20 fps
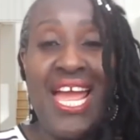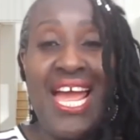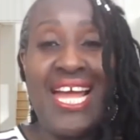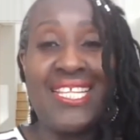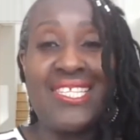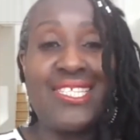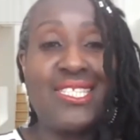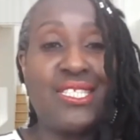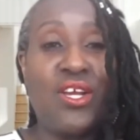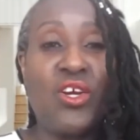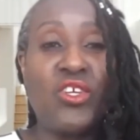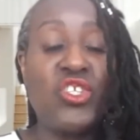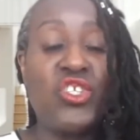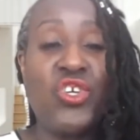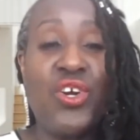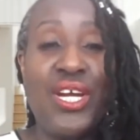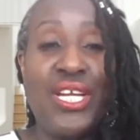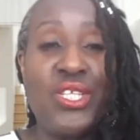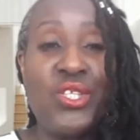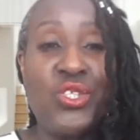and start
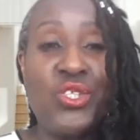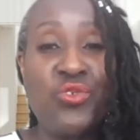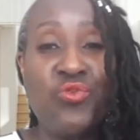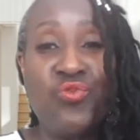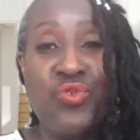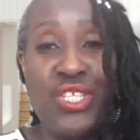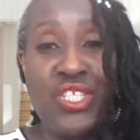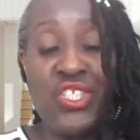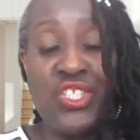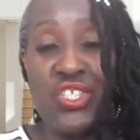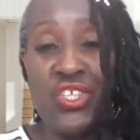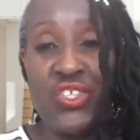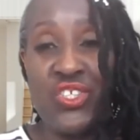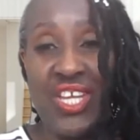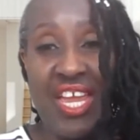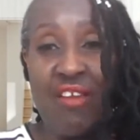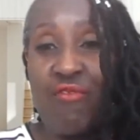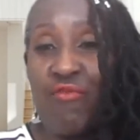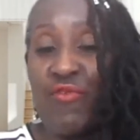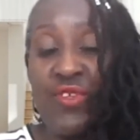trying to research
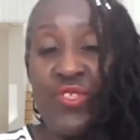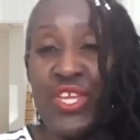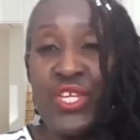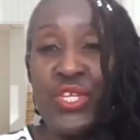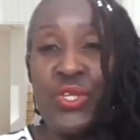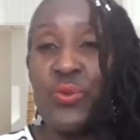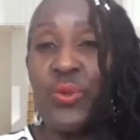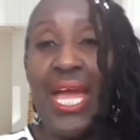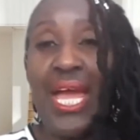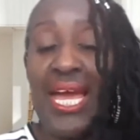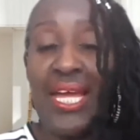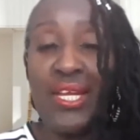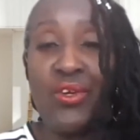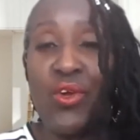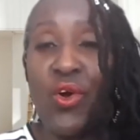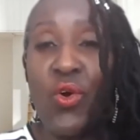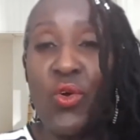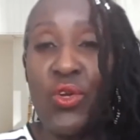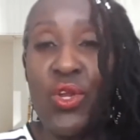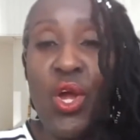everything you can
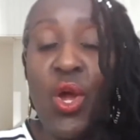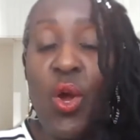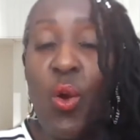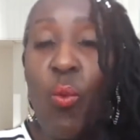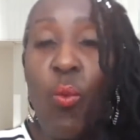on